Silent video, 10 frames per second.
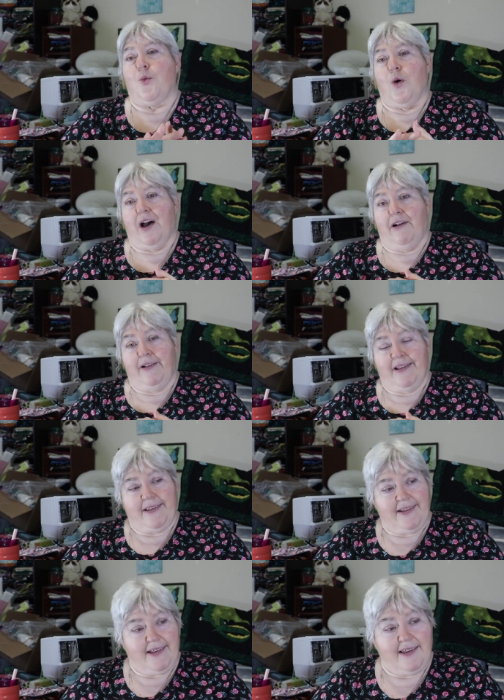Well,
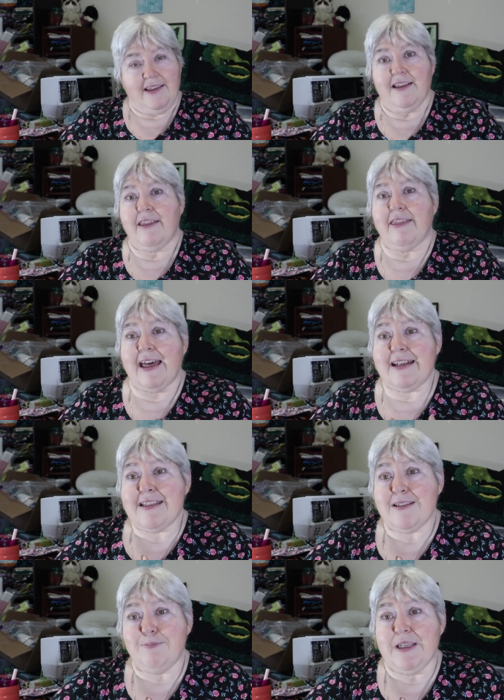that
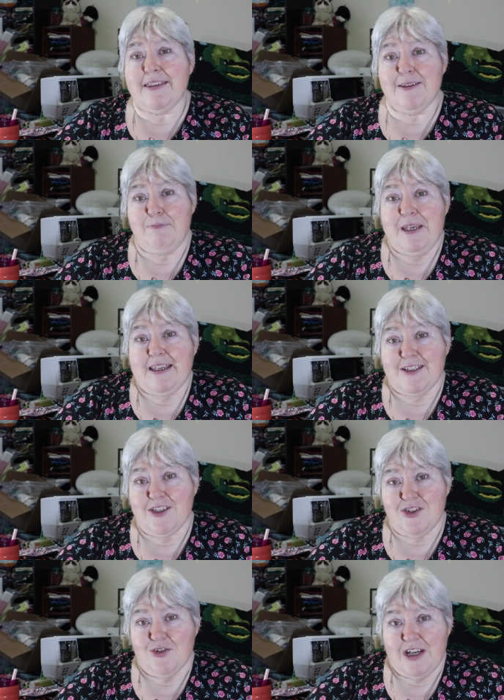has been the biggest
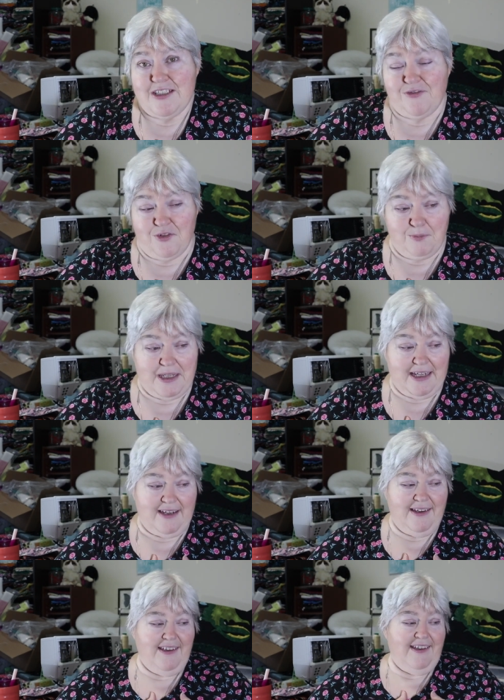stress for me.
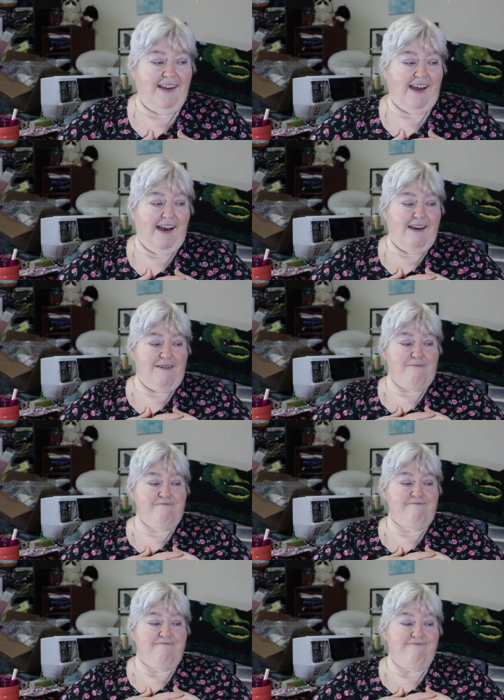That
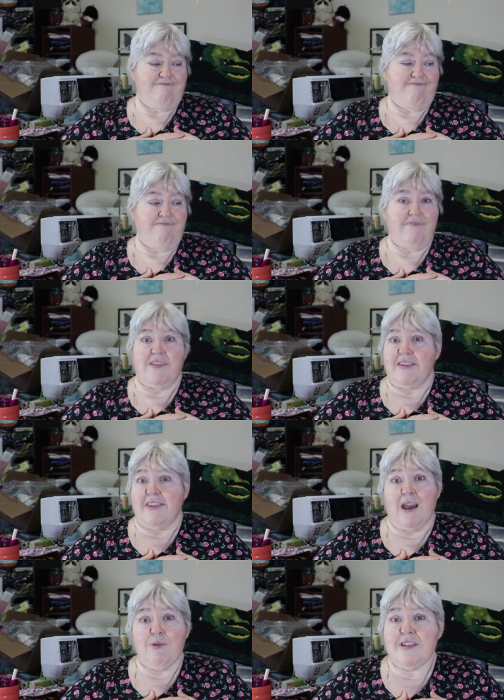
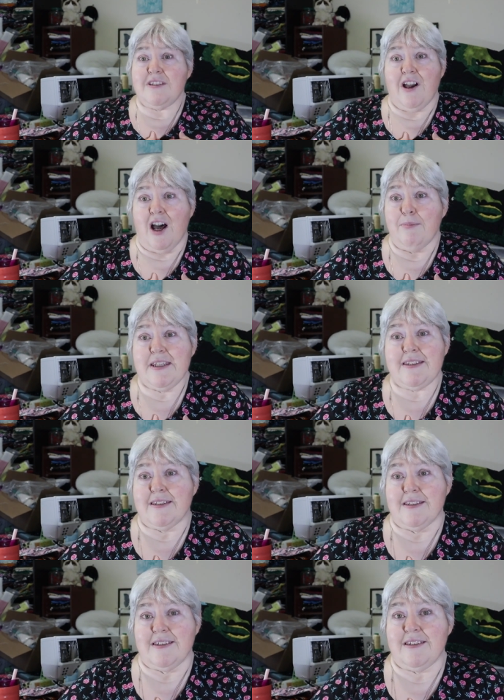was
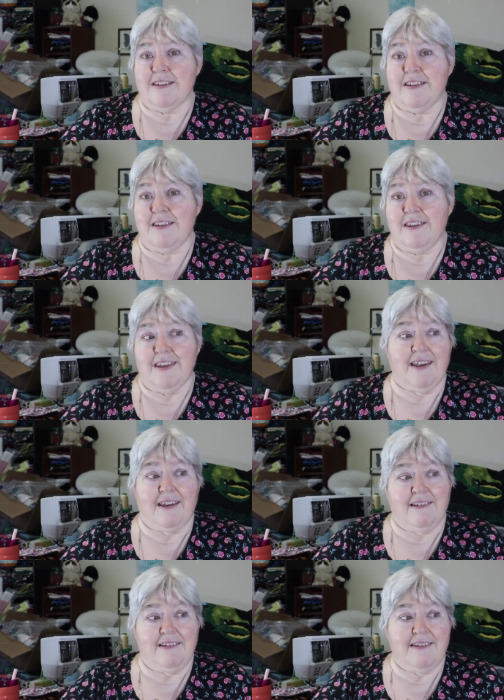Thomas's thing.